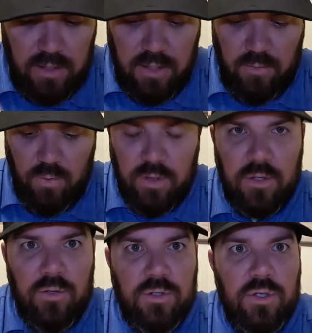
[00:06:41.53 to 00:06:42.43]
And what
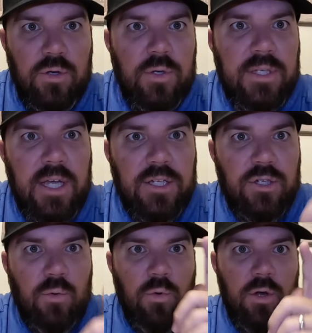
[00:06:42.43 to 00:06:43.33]
those do is as
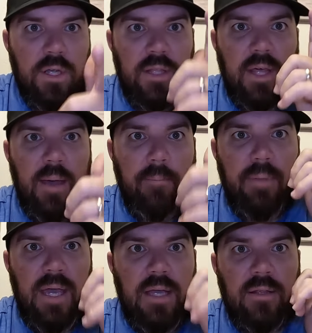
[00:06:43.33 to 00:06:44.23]
you're working that
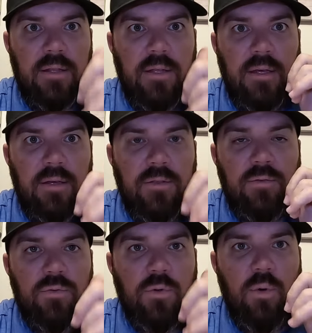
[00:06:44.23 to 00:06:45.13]
bait
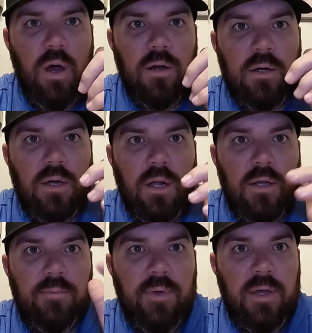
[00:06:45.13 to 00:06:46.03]
through the water
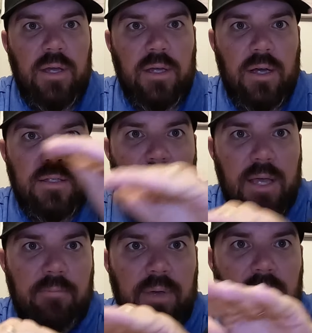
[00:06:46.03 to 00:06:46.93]
column, it causes
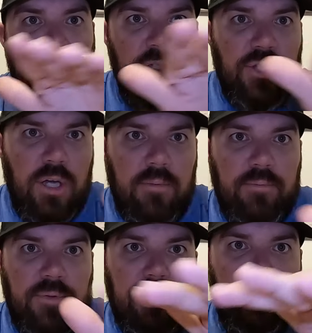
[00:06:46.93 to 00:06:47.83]
that bait to
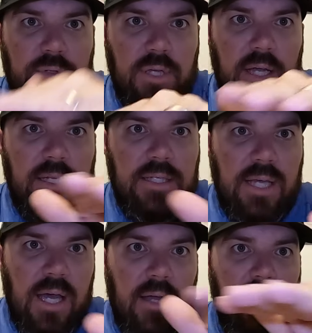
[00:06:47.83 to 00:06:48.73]
jump side to
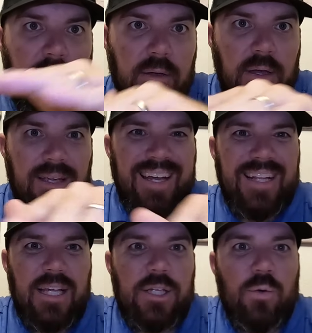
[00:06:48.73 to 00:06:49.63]
side kind
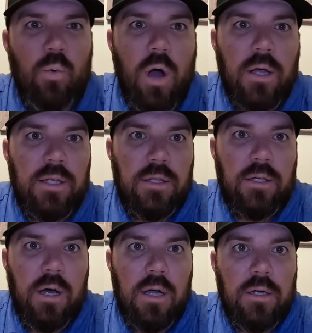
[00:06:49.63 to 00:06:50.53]
of like you're walking the
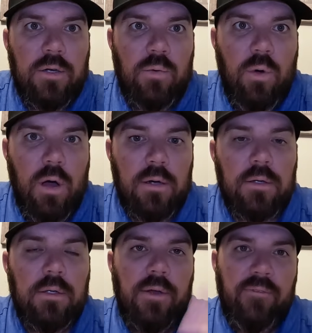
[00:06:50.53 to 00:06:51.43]
dog
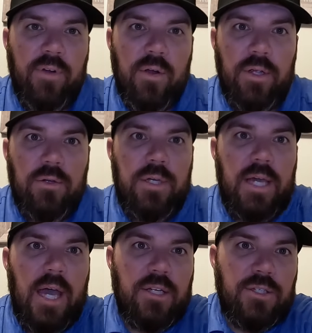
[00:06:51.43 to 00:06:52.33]
underwater. Very unique
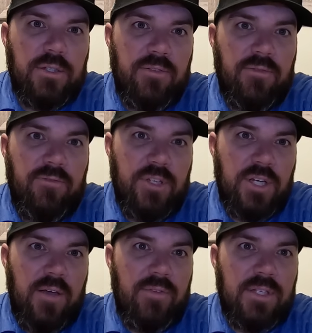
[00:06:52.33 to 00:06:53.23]
action the fish
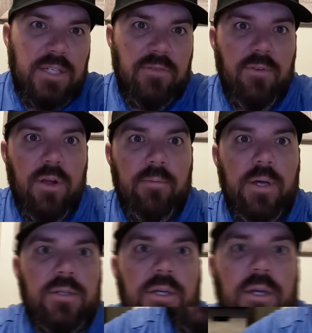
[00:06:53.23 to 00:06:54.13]
haven't seen very
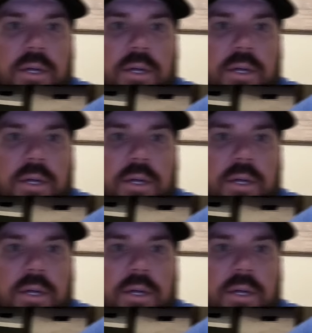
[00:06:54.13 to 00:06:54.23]
much.